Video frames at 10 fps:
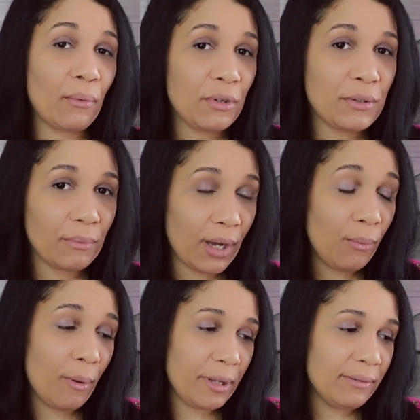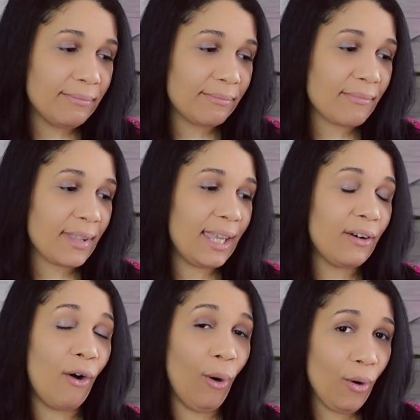was a woman,
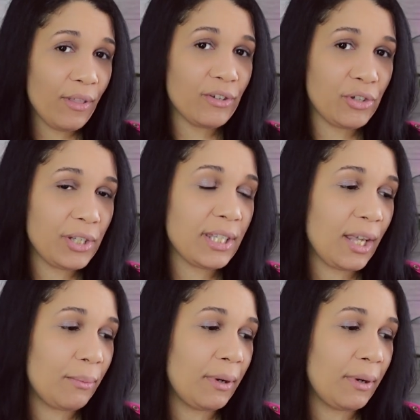and all that she said